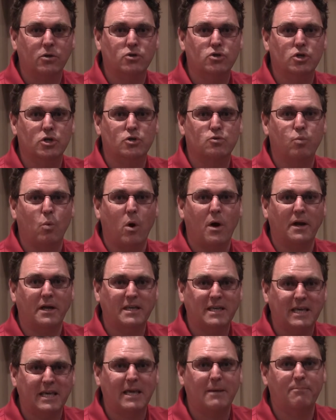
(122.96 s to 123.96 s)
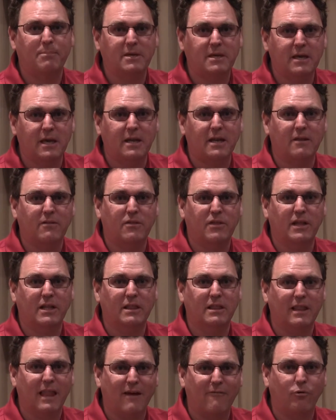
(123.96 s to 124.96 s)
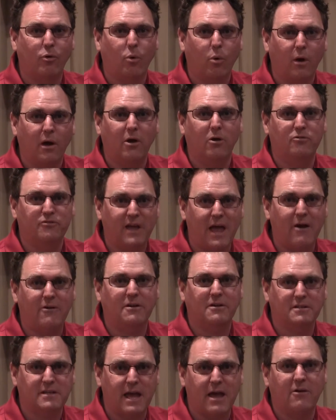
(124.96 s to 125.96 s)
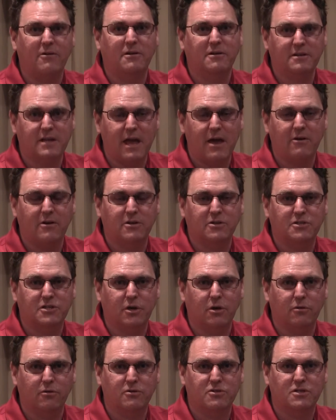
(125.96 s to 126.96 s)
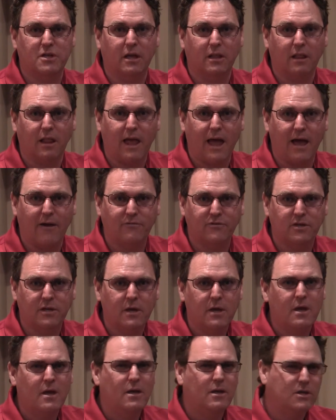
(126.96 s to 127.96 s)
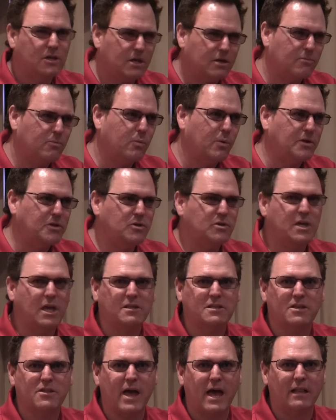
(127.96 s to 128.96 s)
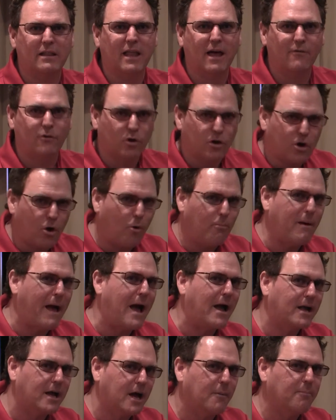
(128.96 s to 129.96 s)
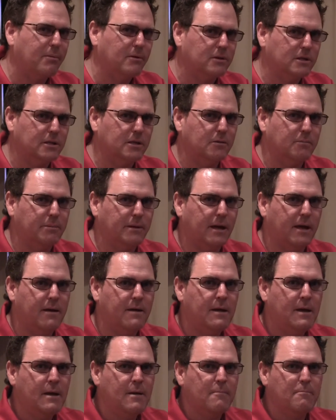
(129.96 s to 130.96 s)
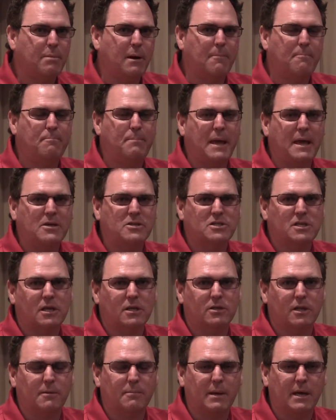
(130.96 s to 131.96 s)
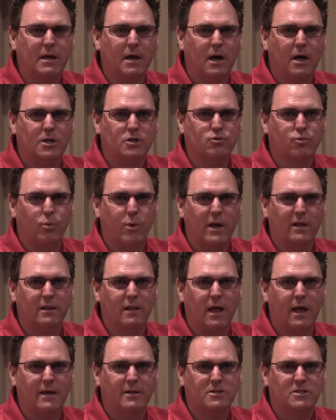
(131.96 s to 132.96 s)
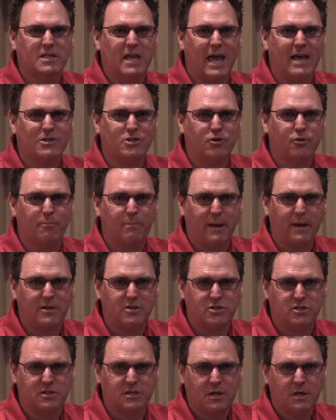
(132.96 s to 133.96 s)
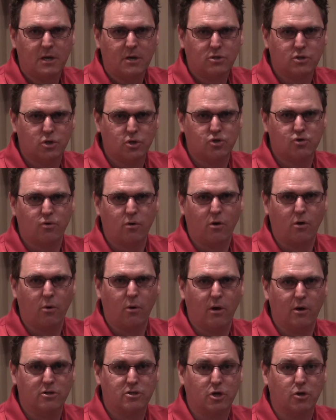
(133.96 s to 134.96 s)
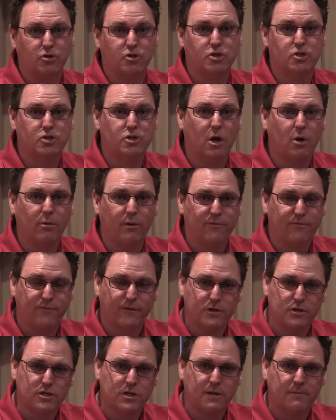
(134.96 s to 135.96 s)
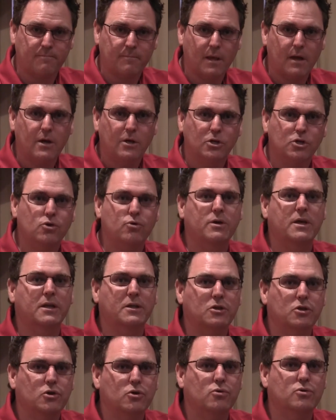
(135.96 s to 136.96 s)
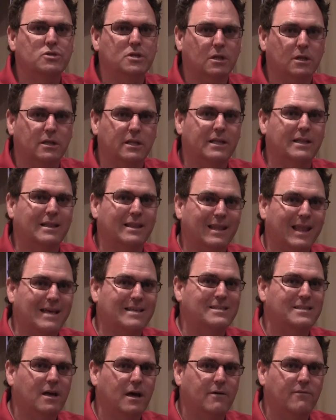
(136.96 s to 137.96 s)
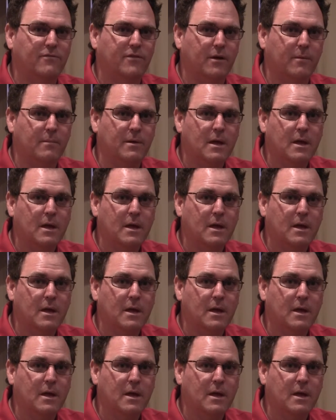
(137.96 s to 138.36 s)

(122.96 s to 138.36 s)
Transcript: you just want to keep getting the level oil down and down and down until there's none left. When you get to that level, go back up a little bit. But basically, because RedLine's ester-based two-stroke oils are so efficient, you can use a little less of them.